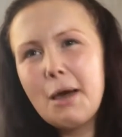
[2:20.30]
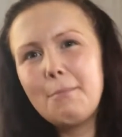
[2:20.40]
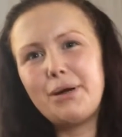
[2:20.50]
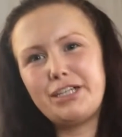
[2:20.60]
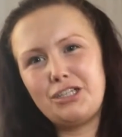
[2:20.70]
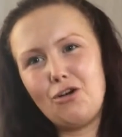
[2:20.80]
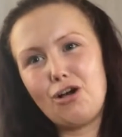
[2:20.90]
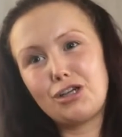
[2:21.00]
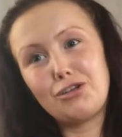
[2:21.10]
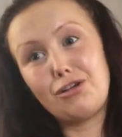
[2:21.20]
But it's
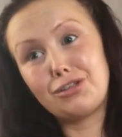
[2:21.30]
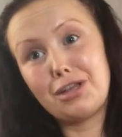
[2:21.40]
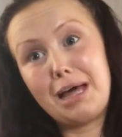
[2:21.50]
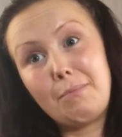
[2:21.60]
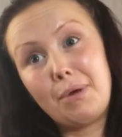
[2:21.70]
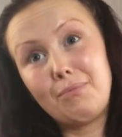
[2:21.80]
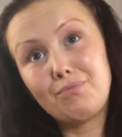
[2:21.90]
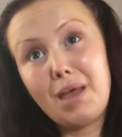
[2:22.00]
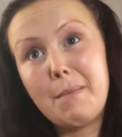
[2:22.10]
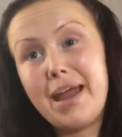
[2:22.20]
dogs enough, but
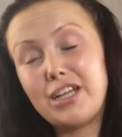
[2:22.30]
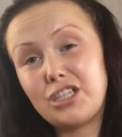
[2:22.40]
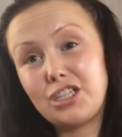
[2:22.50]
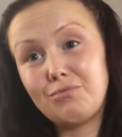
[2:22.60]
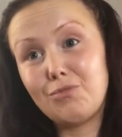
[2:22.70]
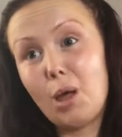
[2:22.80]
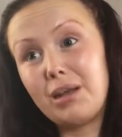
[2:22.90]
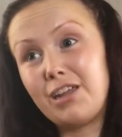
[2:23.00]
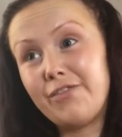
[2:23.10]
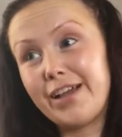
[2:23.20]
I may just not
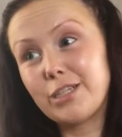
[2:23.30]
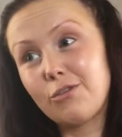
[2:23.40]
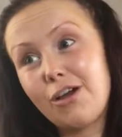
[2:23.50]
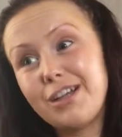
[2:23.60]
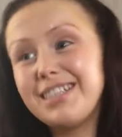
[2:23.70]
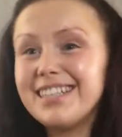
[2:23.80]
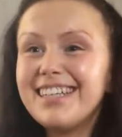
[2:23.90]
leave things around.